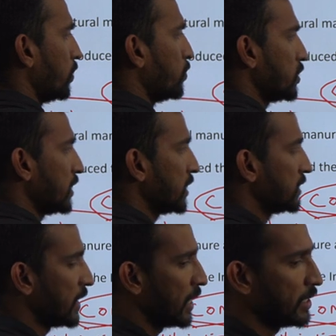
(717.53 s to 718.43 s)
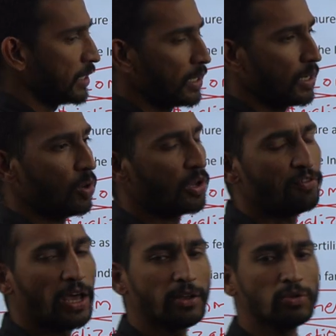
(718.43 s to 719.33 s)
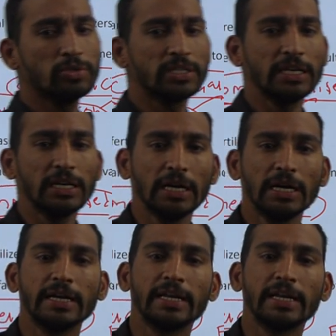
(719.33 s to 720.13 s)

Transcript: one more thing is that, okay, we are using